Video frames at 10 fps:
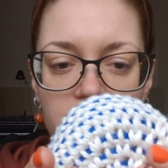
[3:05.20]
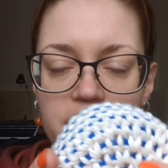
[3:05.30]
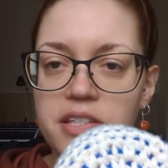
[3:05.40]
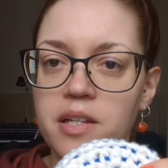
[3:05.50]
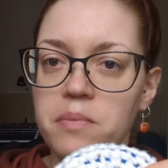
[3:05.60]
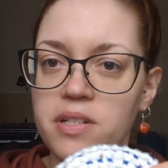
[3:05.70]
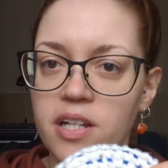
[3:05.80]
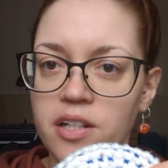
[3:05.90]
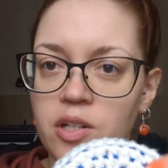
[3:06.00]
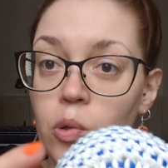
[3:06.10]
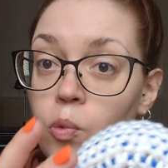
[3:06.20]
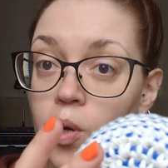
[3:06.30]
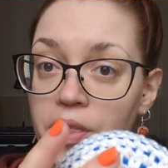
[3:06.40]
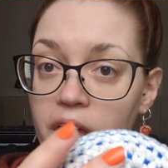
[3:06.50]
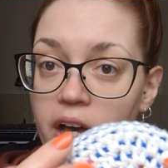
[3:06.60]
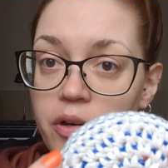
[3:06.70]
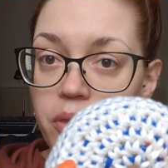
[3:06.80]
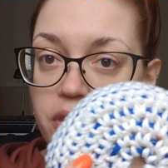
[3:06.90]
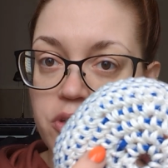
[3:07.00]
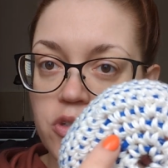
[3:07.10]
This can be done
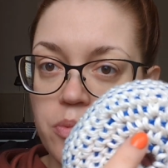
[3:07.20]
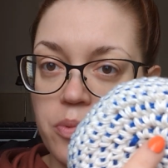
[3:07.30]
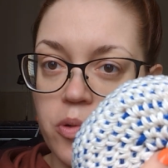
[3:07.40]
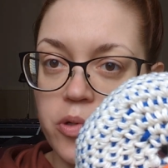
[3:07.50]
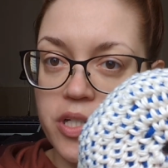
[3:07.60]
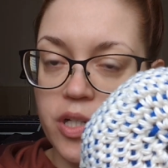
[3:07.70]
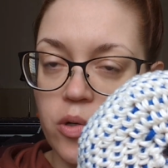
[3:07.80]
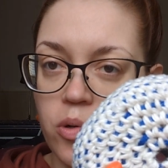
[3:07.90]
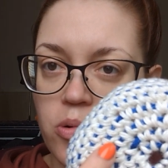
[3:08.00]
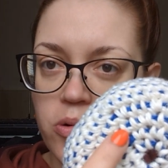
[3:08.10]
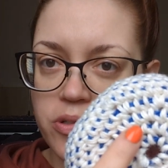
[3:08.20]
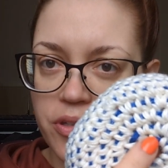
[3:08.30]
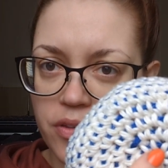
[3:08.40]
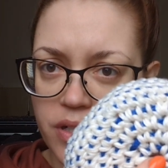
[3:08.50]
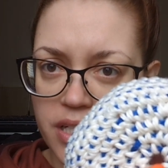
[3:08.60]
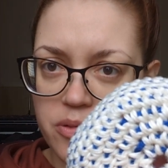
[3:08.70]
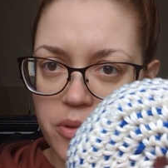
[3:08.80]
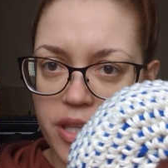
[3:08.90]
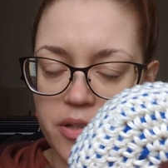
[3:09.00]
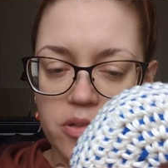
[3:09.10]
without the supporting cord thread,
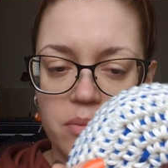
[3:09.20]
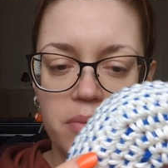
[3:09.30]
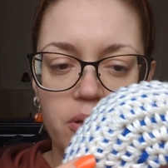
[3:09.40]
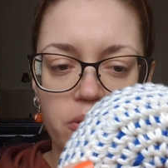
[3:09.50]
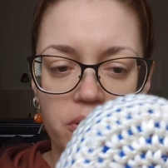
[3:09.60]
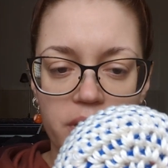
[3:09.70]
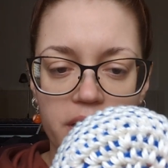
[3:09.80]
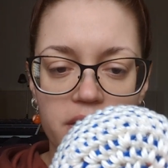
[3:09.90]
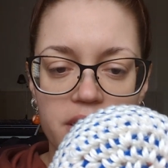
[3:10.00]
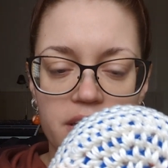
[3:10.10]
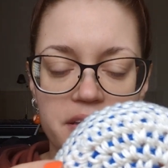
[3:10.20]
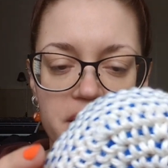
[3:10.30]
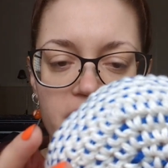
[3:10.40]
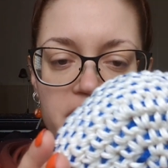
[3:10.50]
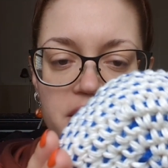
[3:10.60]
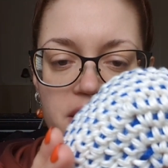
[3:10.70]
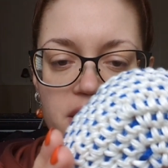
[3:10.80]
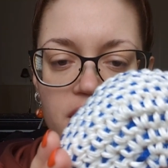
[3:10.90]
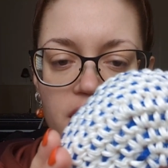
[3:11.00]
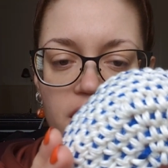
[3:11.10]
without the blue thread in this case,
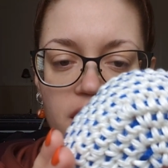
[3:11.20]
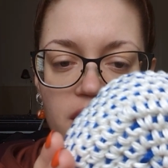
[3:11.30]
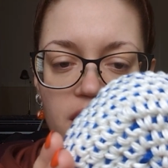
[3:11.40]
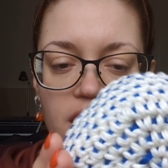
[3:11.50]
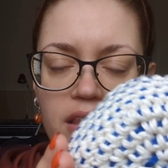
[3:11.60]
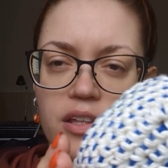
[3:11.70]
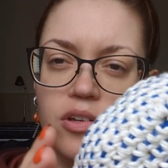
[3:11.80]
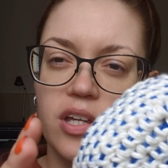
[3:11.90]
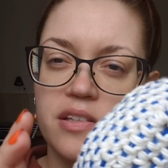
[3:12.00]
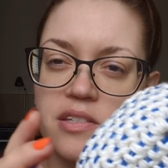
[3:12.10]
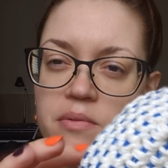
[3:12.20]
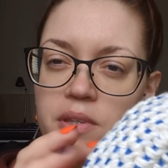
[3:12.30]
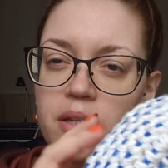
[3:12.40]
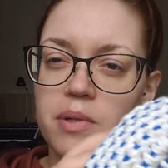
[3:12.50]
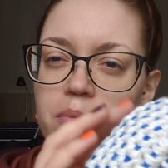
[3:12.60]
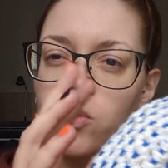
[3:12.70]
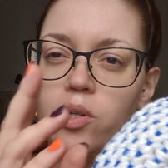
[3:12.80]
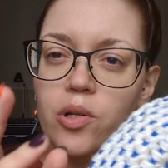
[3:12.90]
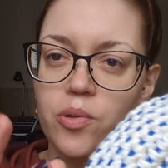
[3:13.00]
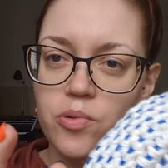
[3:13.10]
and then you get something a bit more
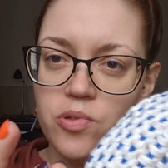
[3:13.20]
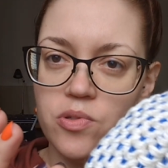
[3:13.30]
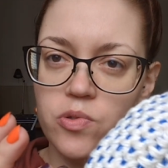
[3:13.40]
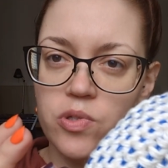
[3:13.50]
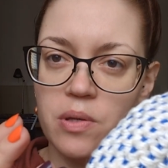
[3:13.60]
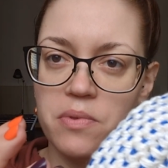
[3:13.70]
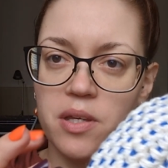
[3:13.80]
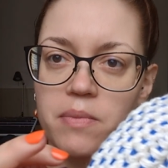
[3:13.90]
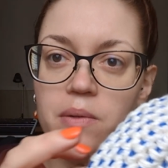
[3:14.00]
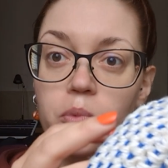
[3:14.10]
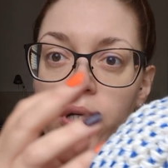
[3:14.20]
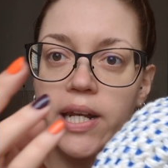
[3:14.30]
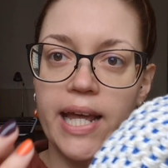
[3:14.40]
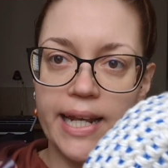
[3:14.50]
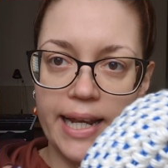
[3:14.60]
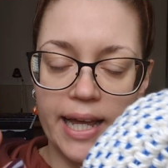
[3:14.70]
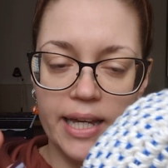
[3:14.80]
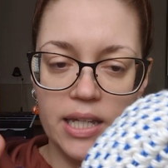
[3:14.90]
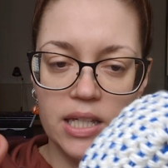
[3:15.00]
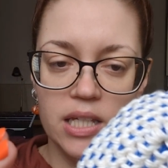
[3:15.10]
loose, something a bit more
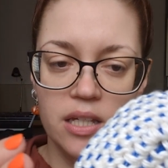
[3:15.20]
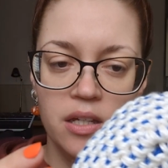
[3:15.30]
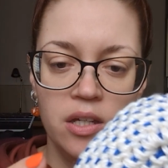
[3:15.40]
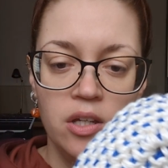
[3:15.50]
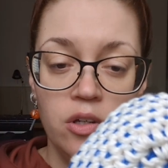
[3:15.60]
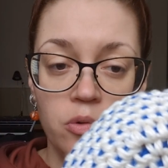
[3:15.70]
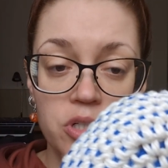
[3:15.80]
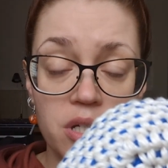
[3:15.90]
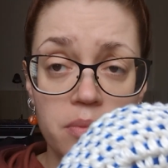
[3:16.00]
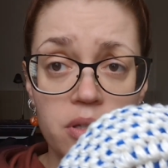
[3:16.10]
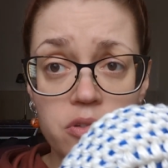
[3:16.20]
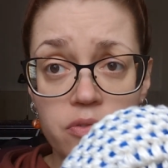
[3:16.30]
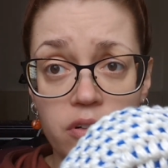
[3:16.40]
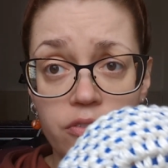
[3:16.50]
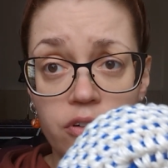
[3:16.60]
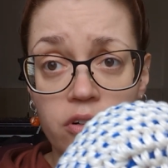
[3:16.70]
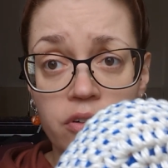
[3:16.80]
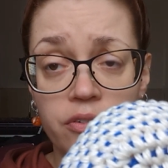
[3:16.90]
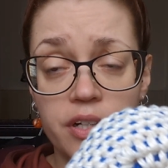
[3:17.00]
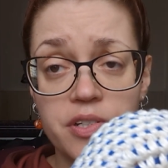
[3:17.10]
net-like, which can be useful
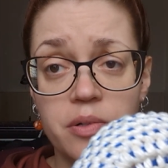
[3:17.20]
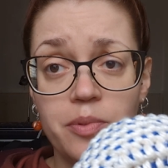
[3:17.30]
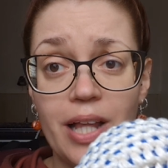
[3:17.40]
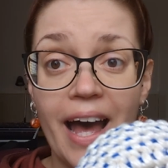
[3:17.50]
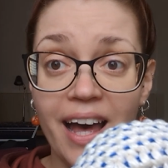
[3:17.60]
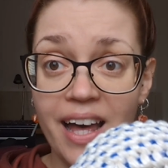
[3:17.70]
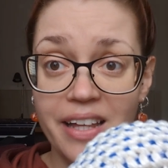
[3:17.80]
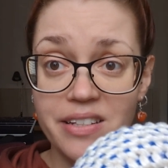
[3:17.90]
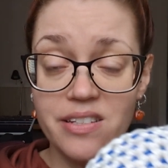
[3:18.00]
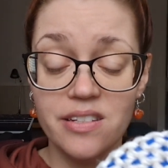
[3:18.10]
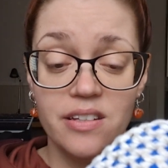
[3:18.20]
for example, a hat,